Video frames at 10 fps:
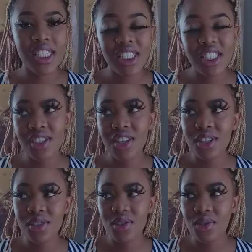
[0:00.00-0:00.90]
She's
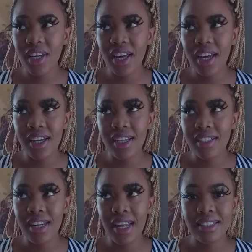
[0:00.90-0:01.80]
turning
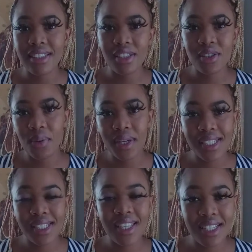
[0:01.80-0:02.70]

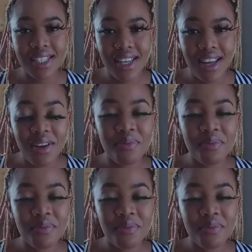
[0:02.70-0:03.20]
20 this year.